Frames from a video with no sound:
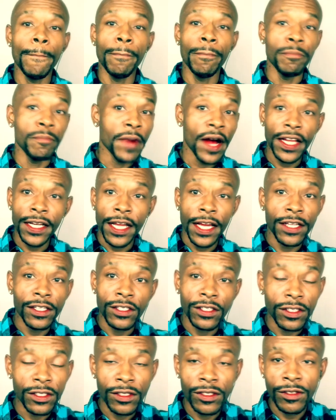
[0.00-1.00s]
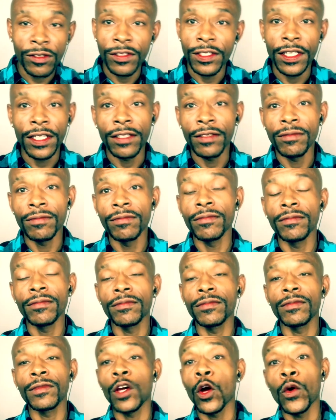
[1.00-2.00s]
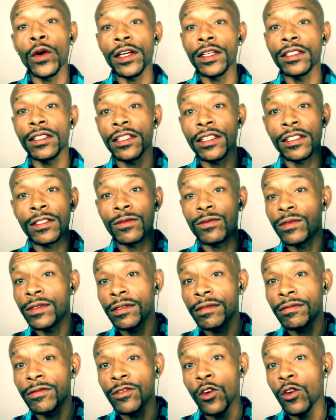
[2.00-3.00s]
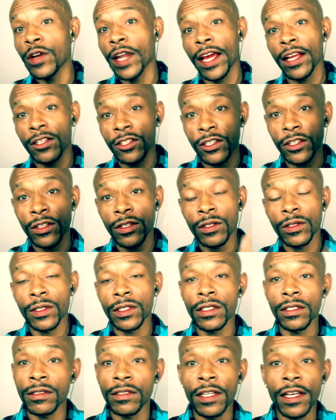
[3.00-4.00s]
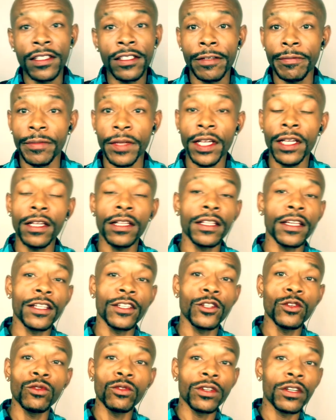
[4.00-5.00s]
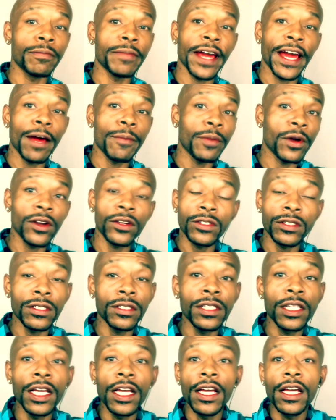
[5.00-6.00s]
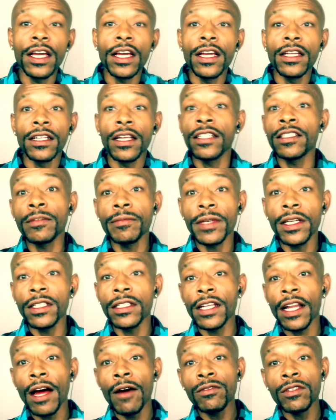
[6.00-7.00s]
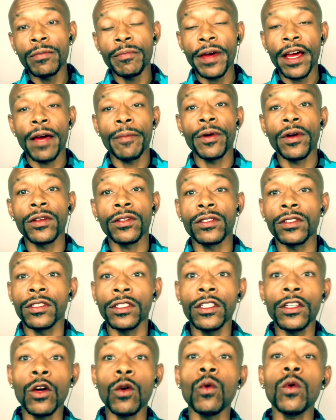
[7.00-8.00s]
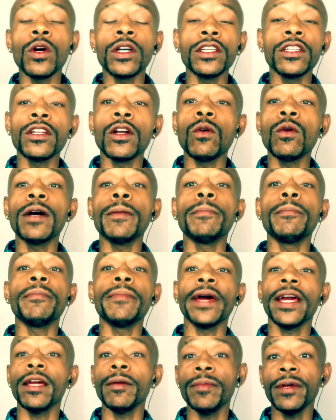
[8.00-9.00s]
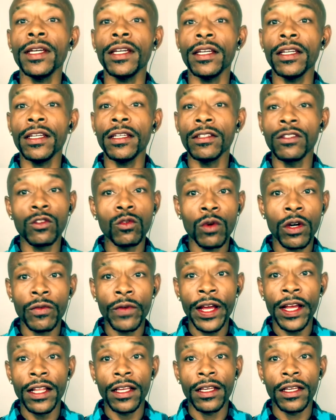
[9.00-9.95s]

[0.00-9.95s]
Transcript: My nature didn't coexist with your nature. It doesn't mean that you were a bad person. Doesn't mean that I was a bad person. You know what? Maybe you weren't ready.